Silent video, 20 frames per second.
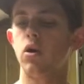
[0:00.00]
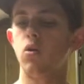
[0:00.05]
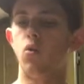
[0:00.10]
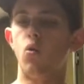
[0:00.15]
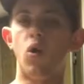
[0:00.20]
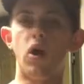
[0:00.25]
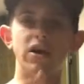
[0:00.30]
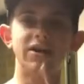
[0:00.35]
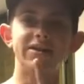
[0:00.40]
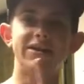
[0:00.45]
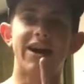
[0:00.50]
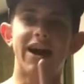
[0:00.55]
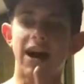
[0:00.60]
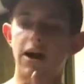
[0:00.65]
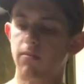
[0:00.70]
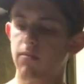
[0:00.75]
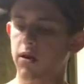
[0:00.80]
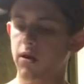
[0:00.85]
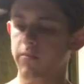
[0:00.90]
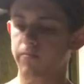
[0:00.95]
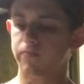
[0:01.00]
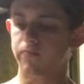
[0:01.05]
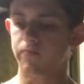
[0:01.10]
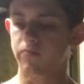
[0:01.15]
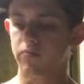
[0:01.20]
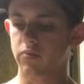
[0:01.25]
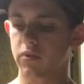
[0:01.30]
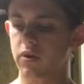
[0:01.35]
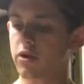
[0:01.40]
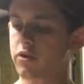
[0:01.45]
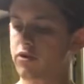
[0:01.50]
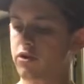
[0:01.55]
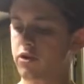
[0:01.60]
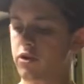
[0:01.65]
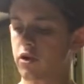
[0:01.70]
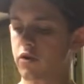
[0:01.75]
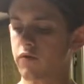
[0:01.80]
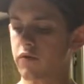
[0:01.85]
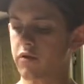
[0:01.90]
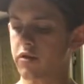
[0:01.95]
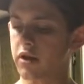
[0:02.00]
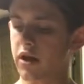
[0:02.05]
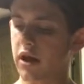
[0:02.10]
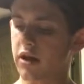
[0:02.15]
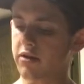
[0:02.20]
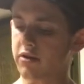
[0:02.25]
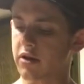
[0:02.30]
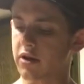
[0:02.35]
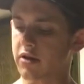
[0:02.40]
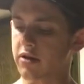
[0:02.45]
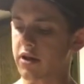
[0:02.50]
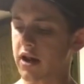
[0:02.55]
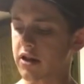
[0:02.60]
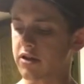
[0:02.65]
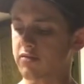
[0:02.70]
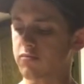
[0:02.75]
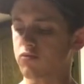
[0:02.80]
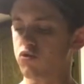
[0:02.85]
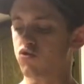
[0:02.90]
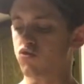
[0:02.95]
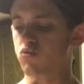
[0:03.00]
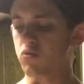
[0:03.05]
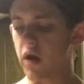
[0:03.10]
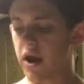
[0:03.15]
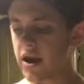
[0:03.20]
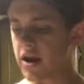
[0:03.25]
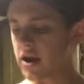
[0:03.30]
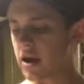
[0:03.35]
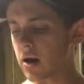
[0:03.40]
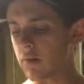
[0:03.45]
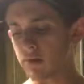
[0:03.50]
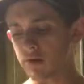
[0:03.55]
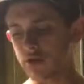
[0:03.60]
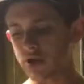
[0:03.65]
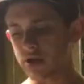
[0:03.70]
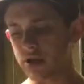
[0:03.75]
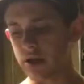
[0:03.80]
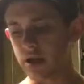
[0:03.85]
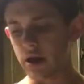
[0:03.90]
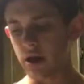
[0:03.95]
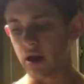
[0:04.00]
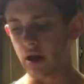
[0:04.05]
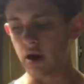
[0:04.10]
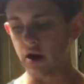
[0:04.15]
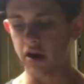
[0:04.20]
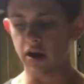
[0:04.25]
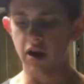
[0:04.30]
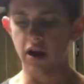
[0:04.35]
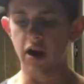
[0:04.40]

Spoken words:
One tablet is the serving size, and it's got some great numbers in there,